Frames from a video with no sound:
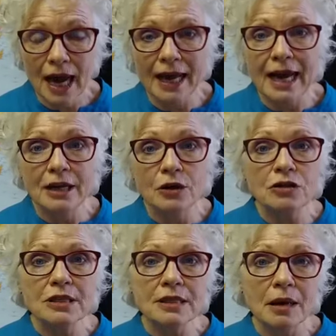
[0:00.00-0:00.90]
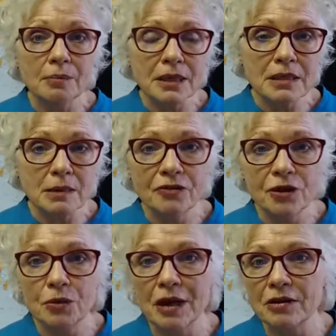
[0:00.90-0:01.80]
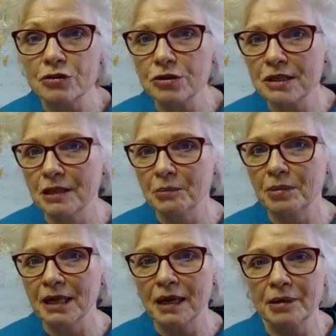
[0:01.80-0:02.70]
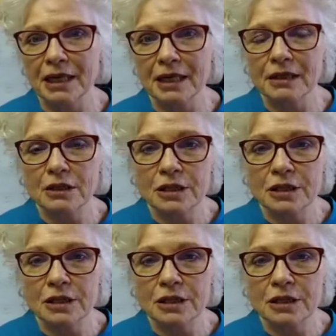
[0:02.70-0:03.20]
And I know some of you are interested in becoming